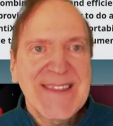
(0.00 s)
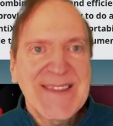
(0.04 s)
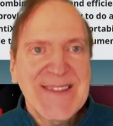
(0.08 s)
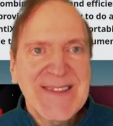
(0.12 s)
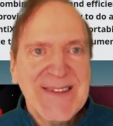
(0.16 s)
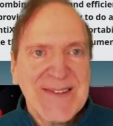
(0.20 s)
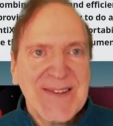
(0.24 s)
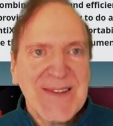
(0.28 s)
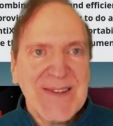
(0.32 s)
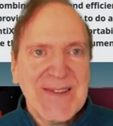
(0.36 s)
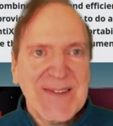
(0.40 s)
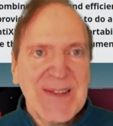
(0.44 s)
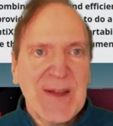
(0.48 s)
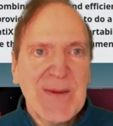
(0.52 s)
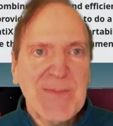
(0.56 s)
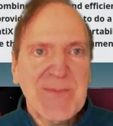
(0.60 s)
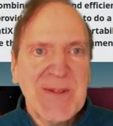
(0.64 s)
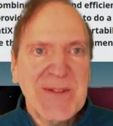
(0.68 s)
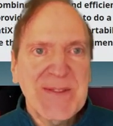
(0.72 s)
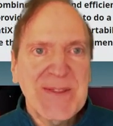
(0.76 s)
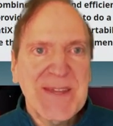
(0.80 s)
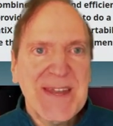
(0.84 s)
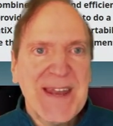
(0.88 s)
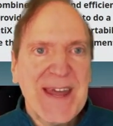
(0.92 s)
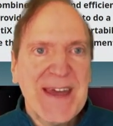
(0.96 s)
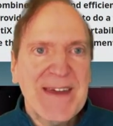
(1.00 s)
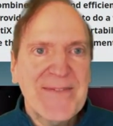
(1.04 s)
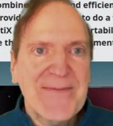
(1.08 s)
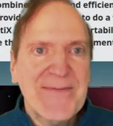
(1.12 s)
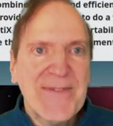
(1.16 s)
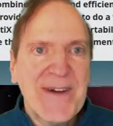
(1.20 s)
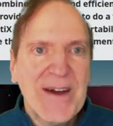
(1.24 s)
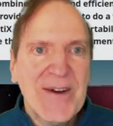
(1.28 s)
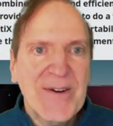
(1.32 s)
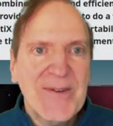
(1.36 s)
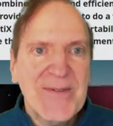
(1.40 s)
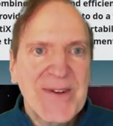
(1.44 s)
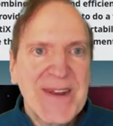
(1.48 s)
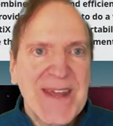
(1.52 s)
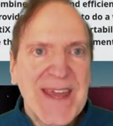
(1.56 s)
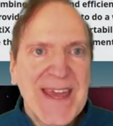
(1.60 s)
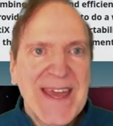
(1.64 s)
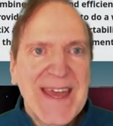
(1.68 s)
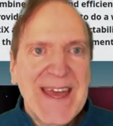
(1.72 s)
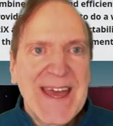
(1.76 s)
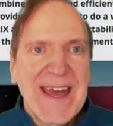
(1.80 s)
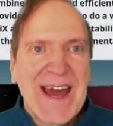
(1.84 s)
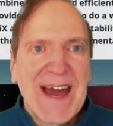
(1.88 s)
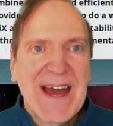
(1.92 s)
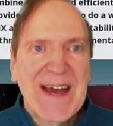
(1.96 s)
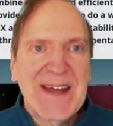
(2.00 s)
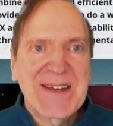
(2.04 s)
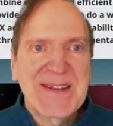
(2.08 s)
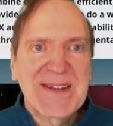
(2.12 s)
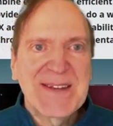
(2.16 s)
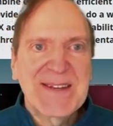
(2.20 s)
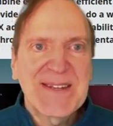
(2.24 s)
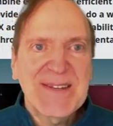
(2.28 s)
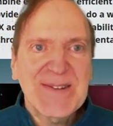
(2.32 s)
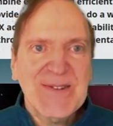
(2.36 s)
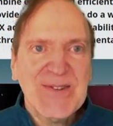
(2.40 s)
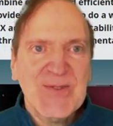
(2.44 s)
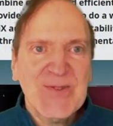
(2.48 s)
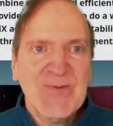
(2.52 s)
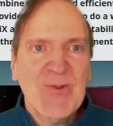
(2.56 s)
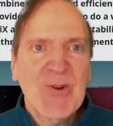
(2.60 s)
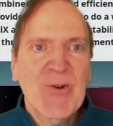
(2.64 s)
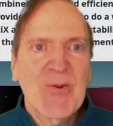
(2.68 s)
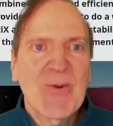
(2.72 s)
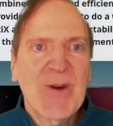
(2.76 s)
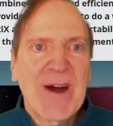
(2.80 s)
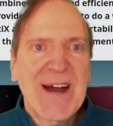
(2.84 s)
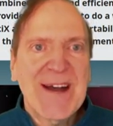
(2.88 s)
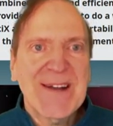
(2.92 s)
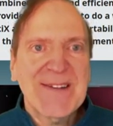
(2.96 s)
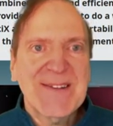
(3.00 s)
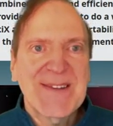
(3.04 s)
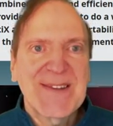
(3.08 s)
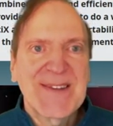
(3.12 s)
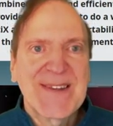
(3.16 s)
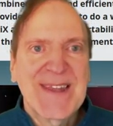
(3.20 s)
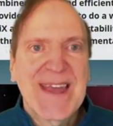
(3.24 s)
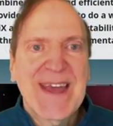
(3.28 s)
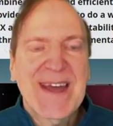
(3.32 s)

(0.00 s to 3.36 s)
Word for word: This is something that I found on DistroWatch.